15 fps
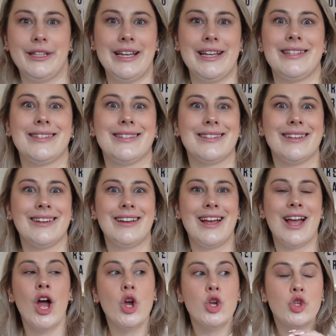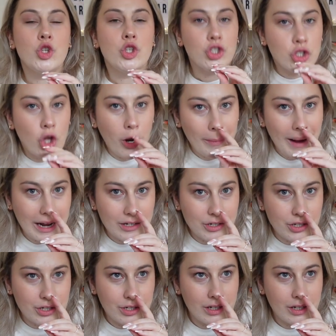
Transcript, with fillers: this so much